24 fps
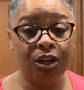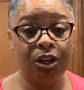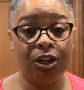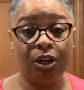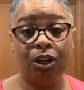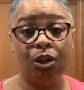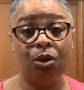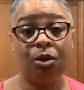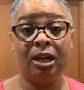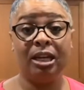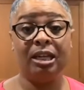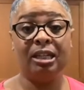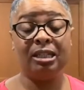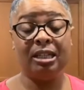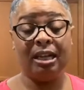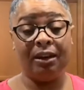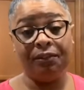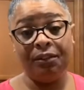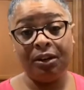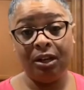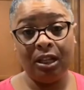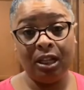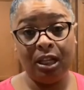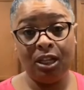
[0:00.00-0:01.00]
you can
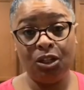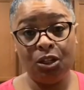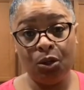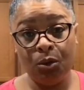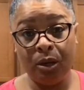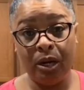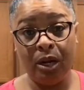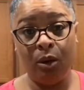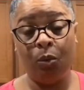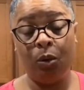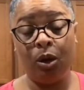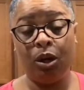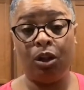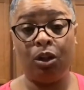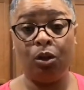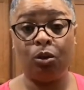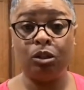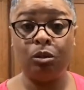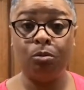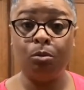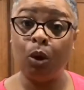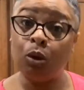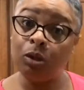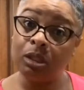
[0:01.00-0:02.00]
definitely do it in one of those
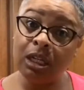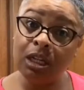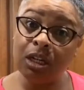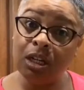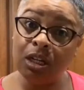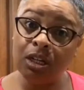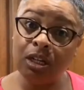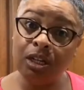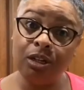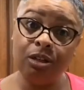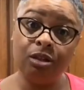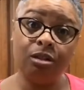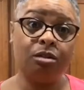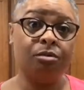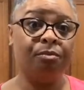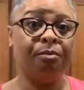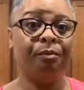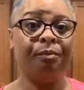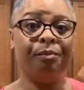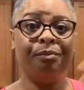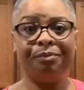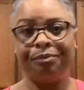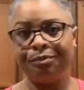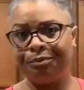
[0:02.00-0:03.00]
multi-cookers,
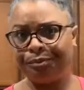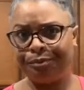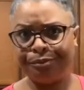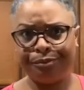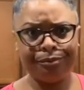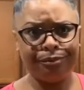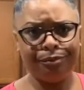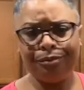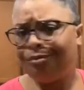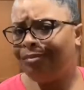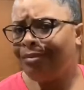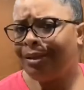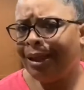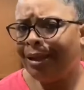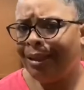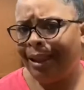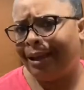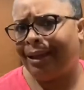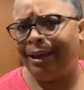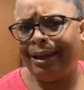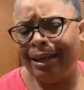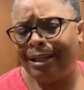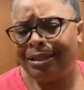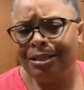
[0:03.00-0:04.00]
like
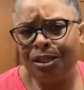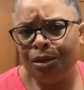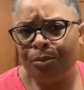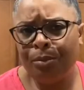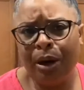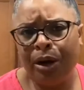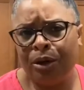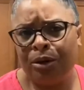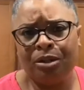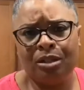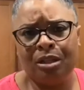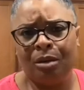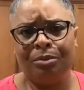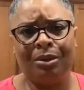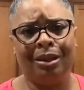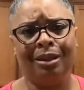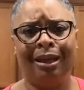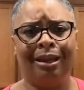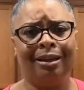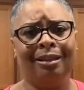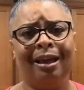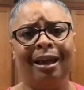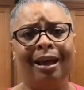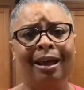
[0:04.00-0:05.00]
an Instapot or something
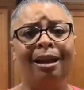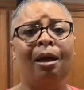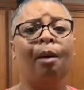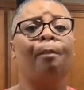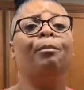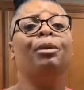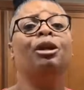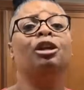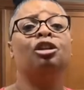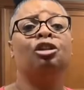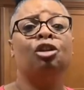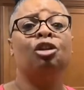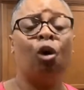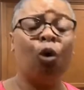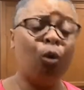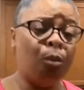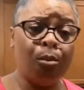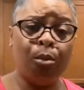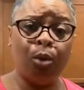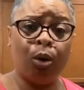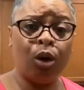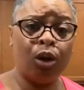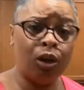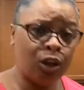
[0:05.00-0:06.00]
like that, but don't
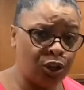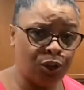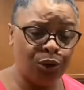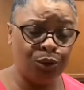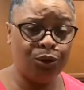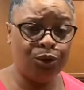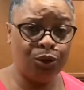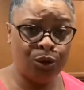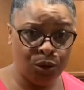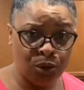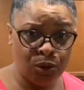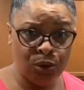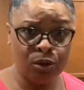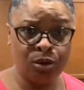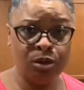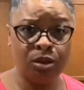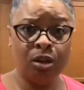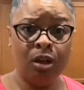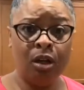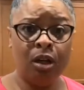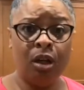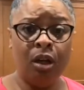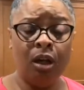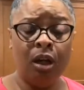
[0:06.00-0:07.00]
boil your noodles
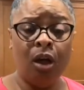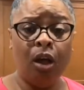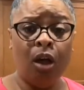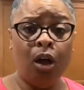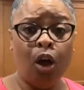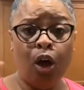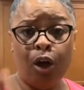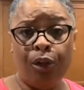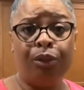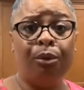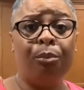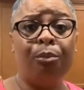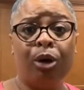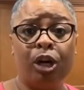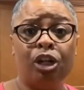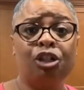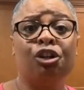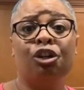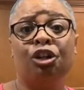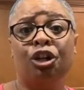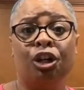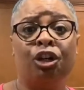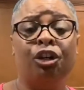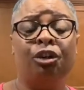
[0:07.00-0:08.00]
on the pressure
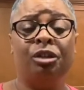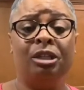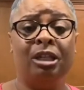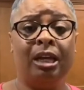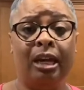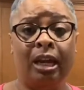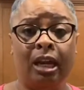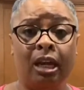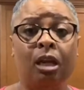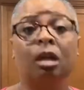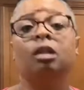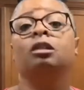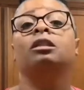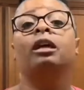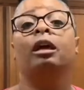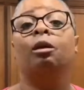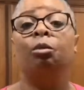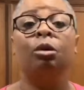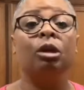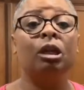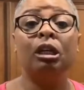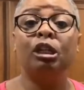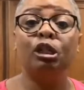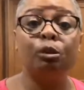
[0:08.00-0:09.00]
cooker setting because they will
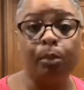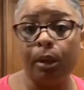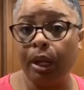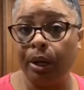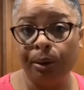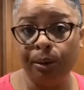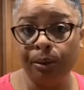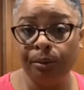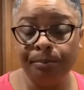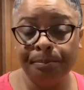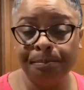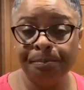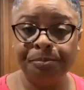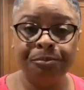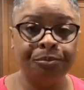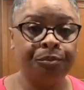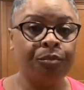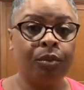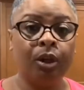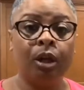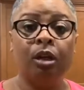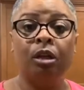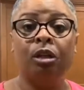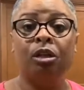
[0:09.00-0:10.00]
explode.
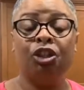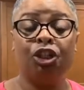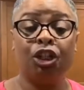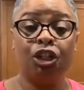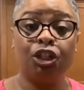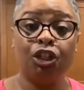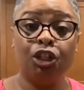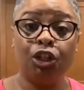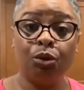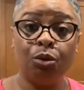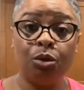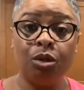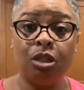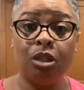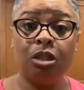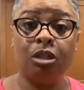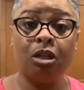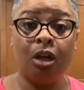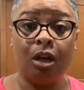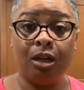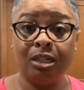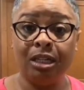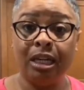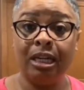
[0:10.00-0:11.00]
Just use the
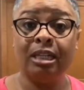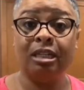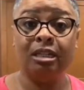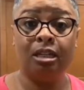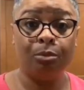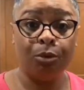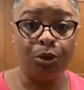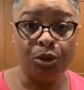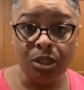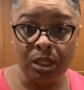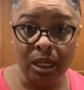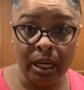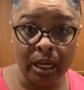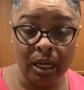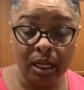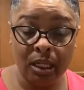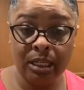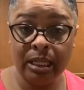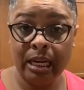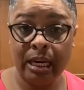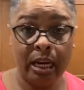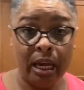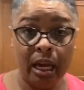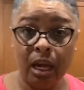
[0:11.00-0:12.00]
saute simmer set
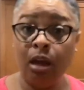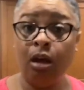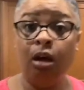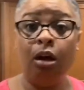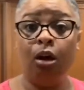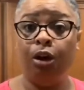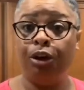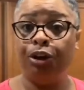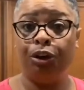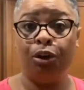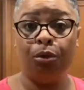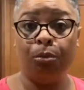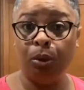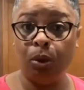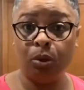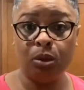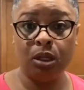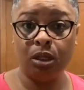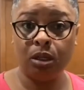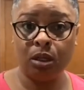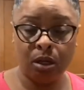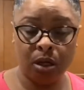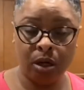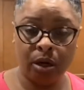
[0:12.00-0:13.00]
setting on your
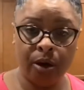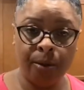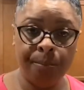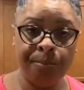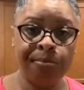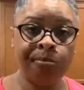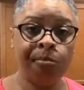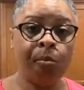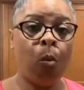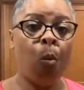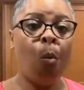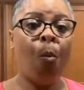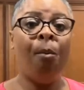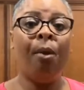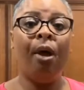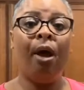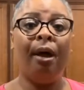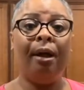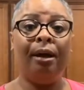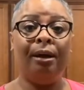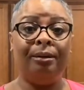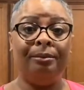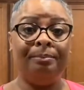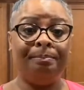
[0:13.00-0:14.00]
multi-cooker. Um,